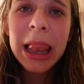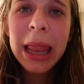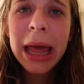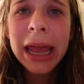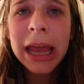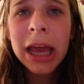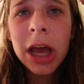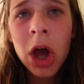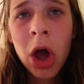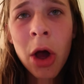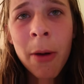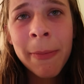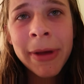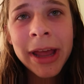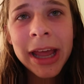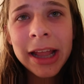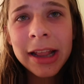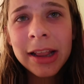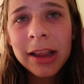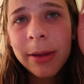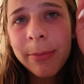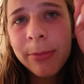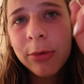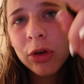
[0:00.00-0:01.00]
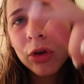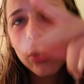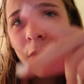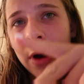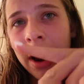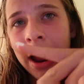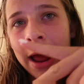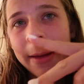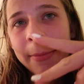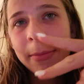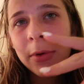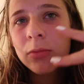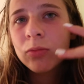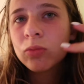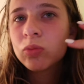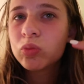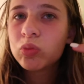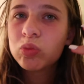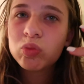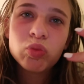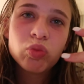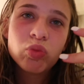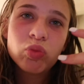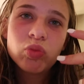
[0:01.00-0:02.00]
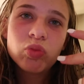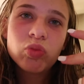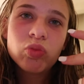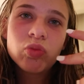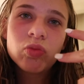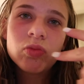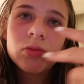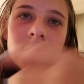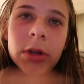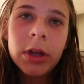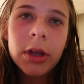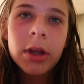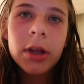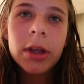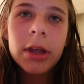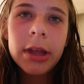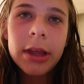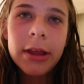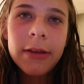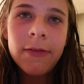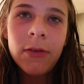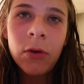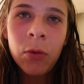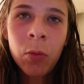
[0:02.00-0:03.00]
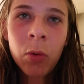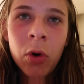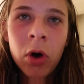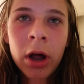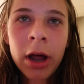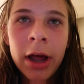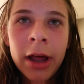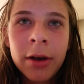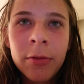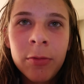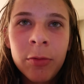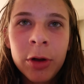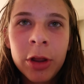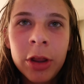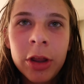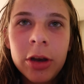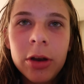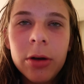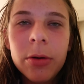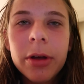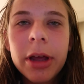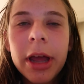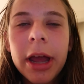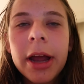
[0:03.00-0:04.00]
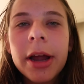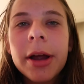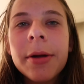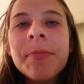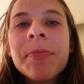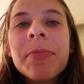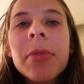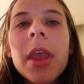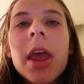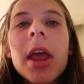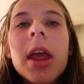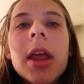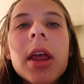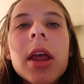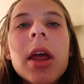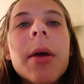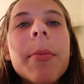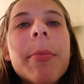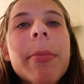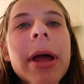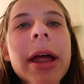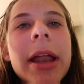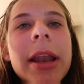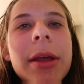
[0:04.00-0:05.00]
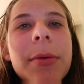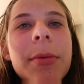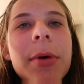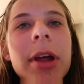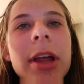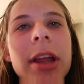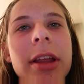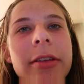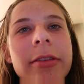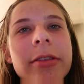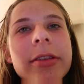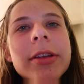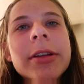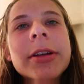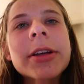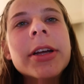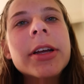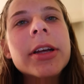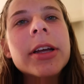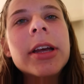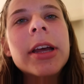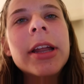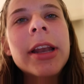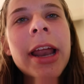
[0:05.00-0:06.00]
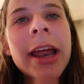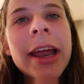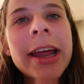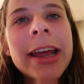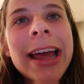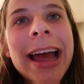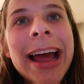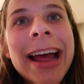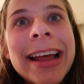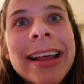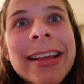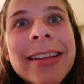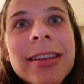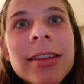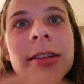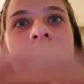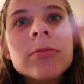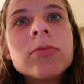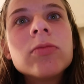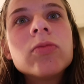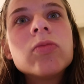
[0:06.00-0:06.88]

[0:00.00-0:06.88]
Like, comment, and subscribe if you want. I really don't care. But anyways, good night, guys.